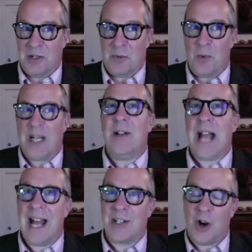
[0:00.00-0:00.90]
what he
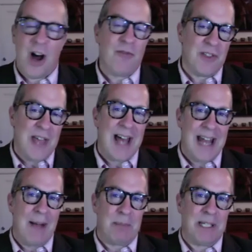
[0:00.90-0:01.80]
had to offer that
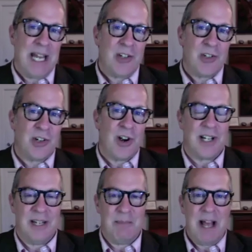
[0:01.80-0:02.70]
application to
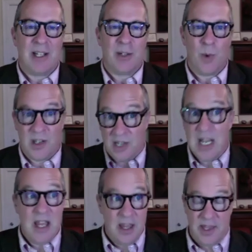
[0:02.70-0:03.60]
Carnegie Mellon was
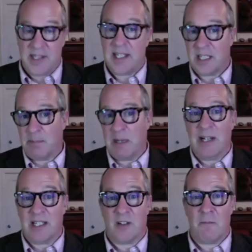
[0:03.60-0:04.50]
this
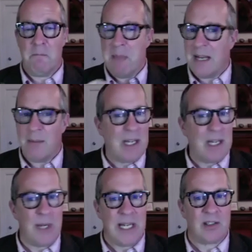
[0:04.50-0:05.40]
experience of many, many
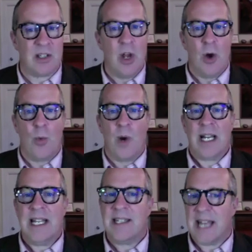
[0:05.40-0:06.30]
weeks where
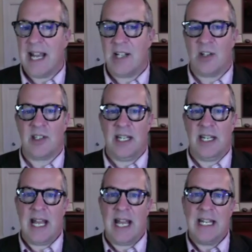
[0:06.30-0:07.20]
his
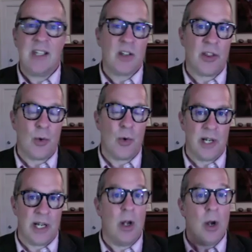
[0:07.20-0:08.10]
agency and his
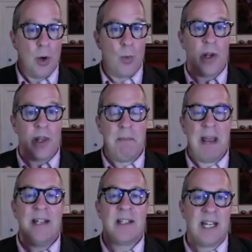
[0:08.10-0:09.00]
authority were the
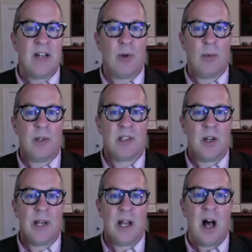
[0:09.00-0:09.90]
mainstay of what was
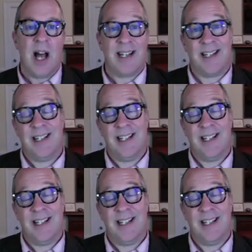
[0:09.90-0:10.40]
going on. And